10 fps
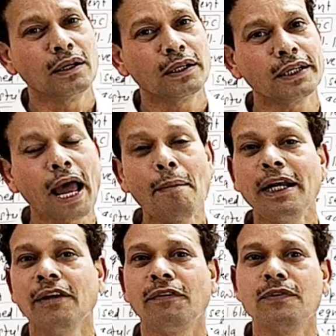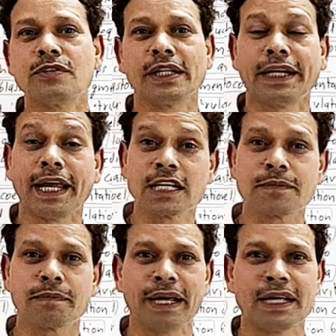the gametic fusion takes
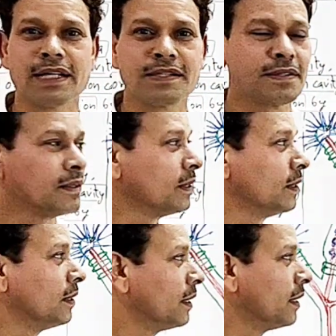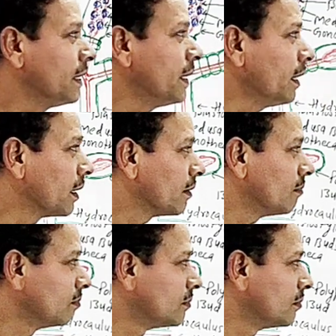place. Here,
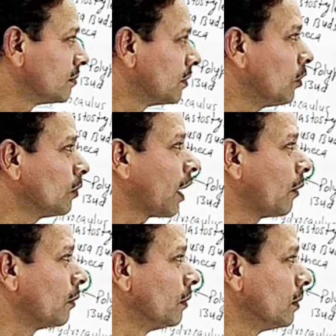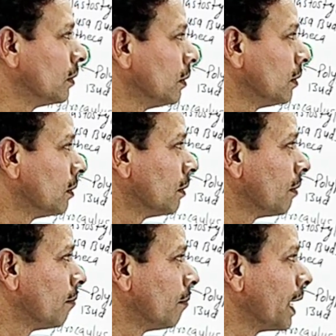look down.
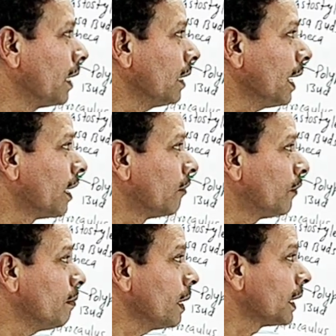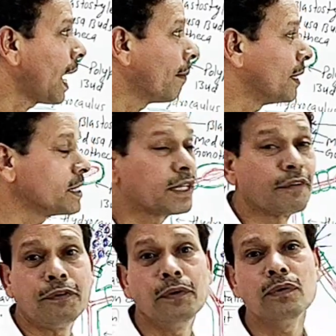Male and female gametes, they
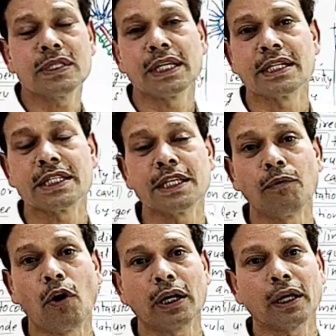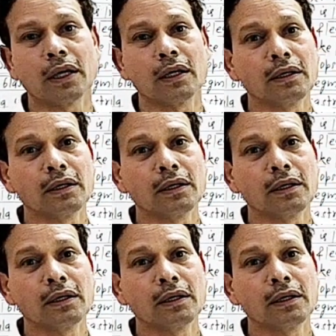fuse in seawater.